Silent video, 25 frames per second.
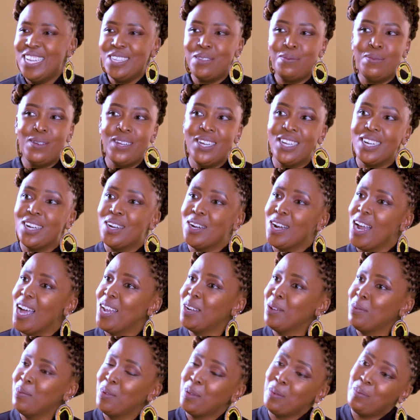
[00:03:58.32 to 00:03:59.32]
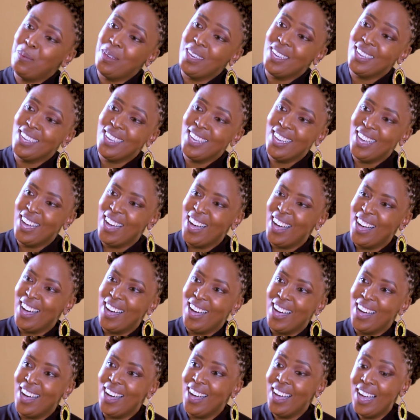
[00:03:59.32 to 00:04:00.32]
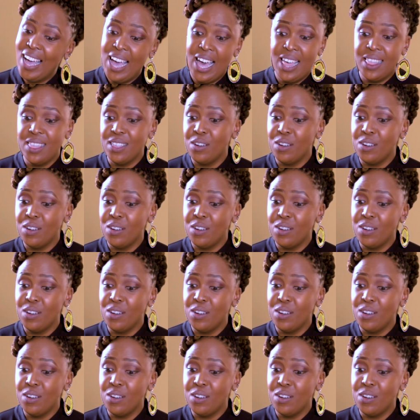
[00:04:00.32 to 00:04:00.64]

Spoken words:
been incredible being here, and the